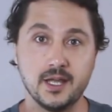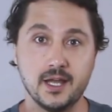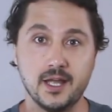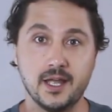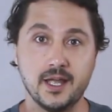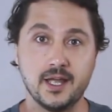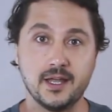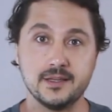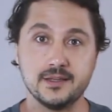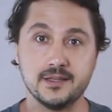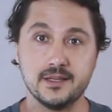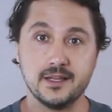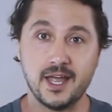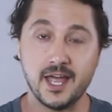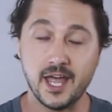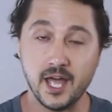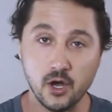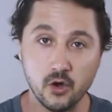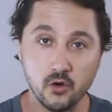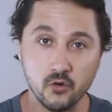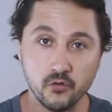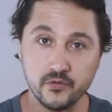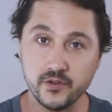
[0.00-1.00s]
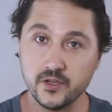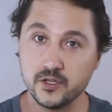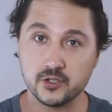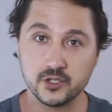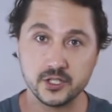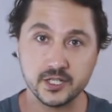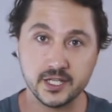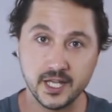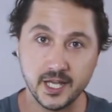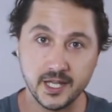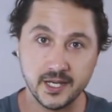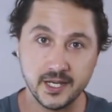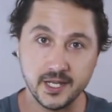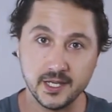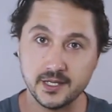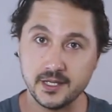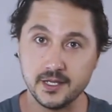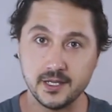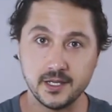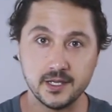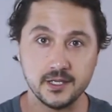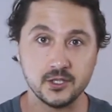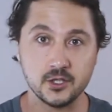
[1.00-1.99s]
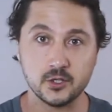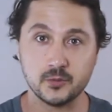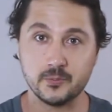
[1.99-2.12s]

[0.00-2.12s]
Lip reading: and healthy and organic in your